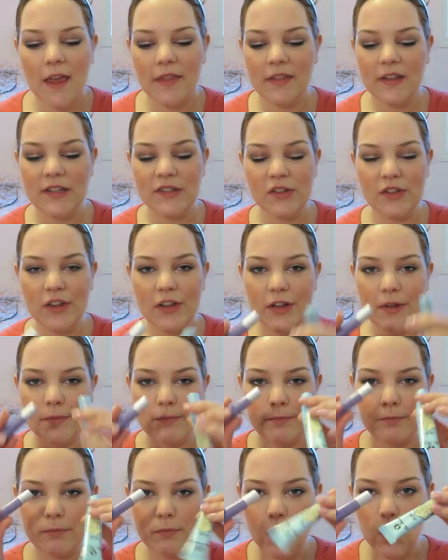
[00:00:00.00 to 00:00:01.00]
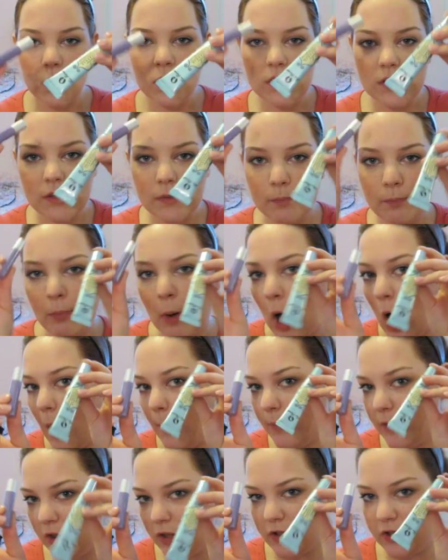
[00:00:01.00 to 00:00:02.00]
These are the most
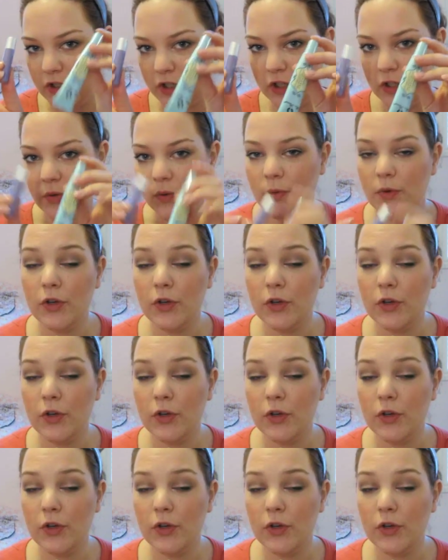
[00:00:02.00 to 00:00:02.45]
popular two.